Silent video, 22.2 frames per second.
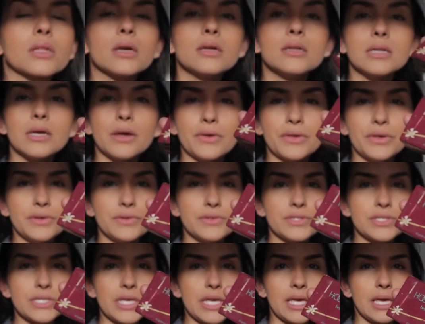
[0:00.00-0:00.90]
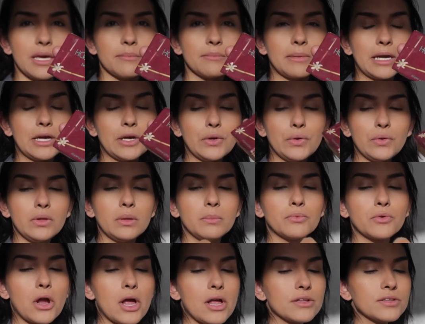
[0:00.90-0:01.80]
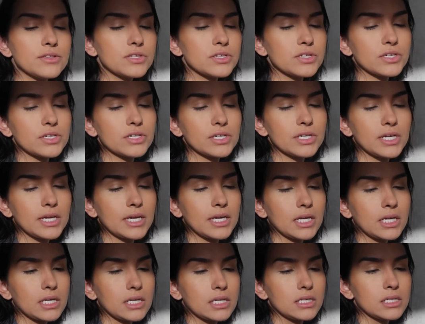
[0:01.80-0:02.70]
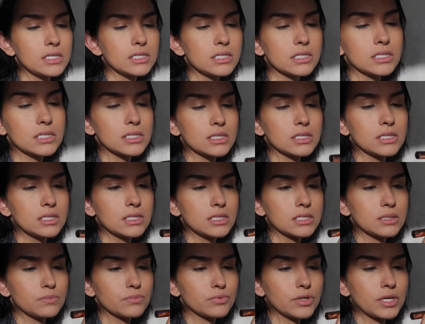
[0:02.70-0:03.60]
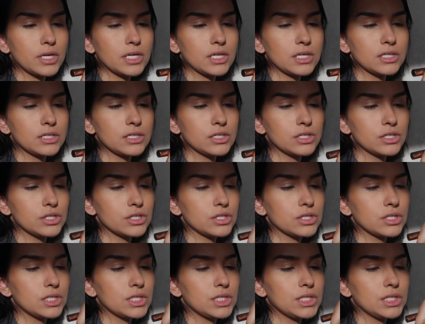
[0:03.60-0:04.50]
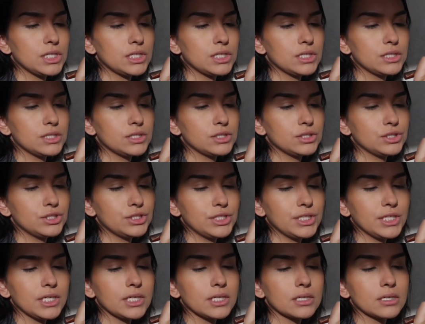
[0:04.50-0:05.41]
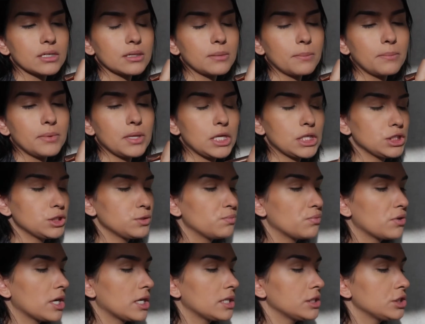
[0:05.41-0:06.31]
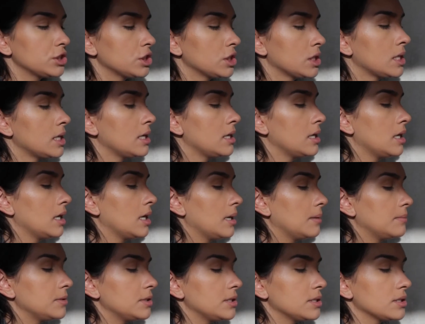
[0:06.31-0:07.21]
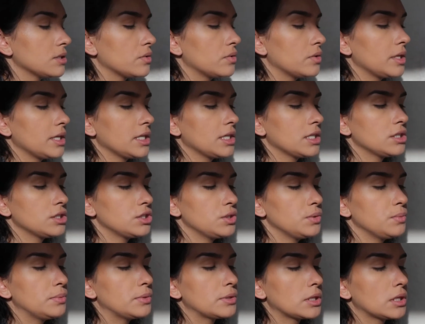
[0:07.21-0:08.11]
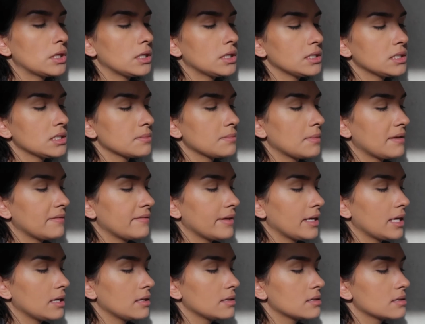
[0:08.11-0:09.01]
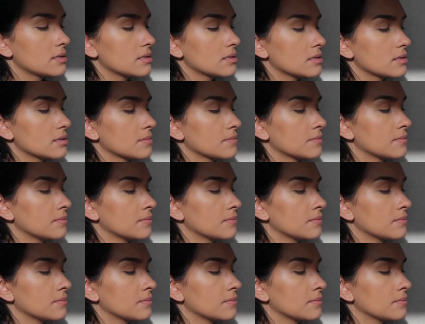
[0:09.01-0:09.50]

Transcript: Now using my Hoola bronzer and this brush, the Chic blush brush. I'm just going to bronze my face.